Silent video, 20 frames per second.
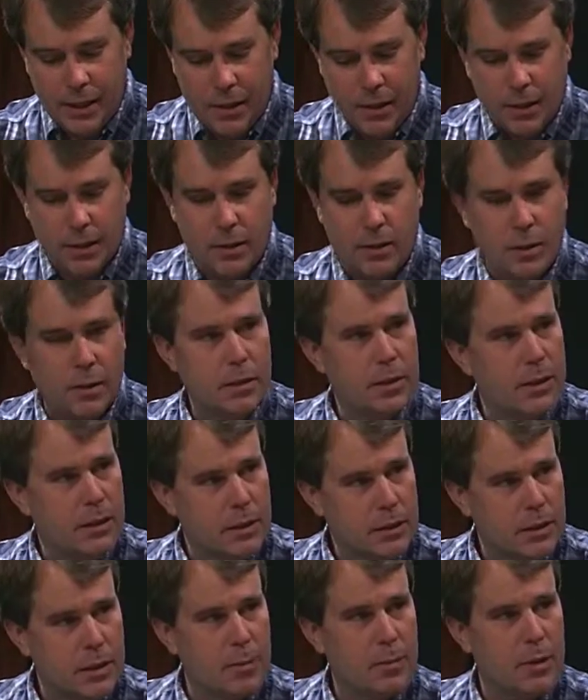the the lead
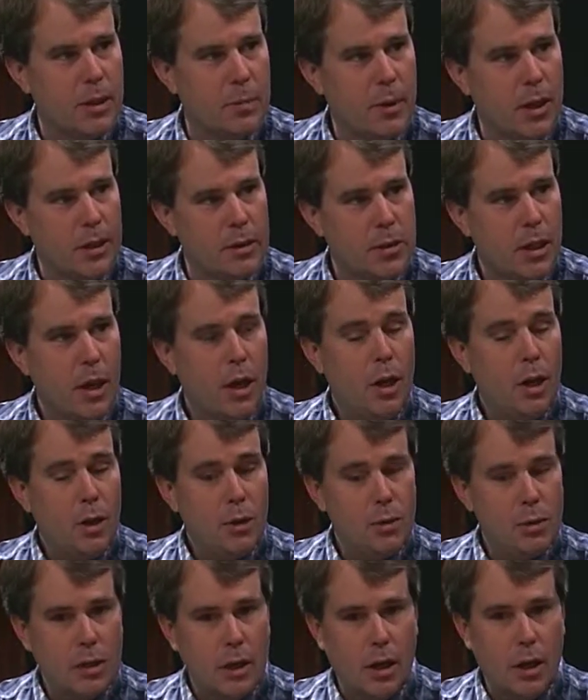in Sympathy Pains,
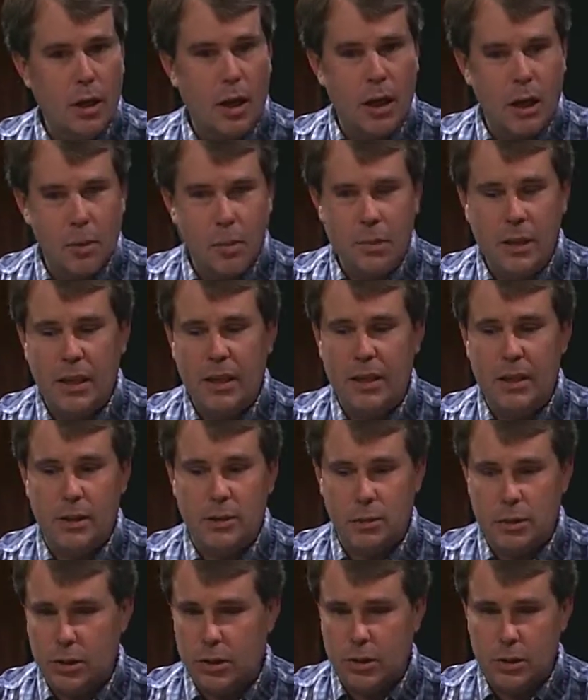who's a, a comedian
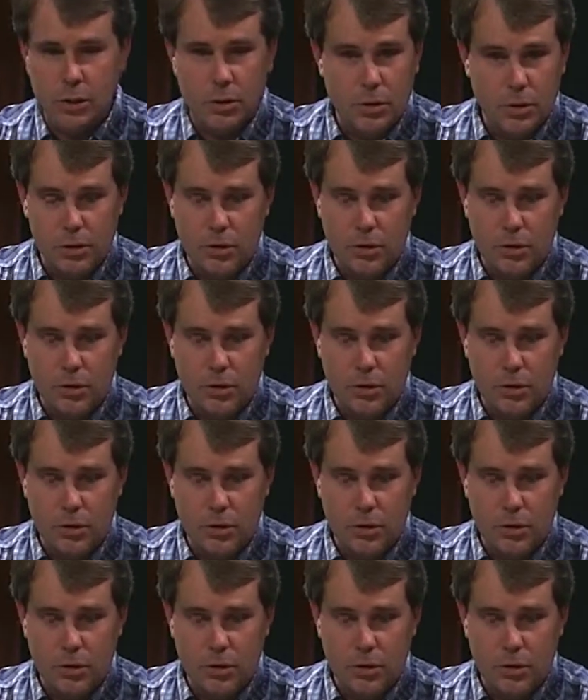who just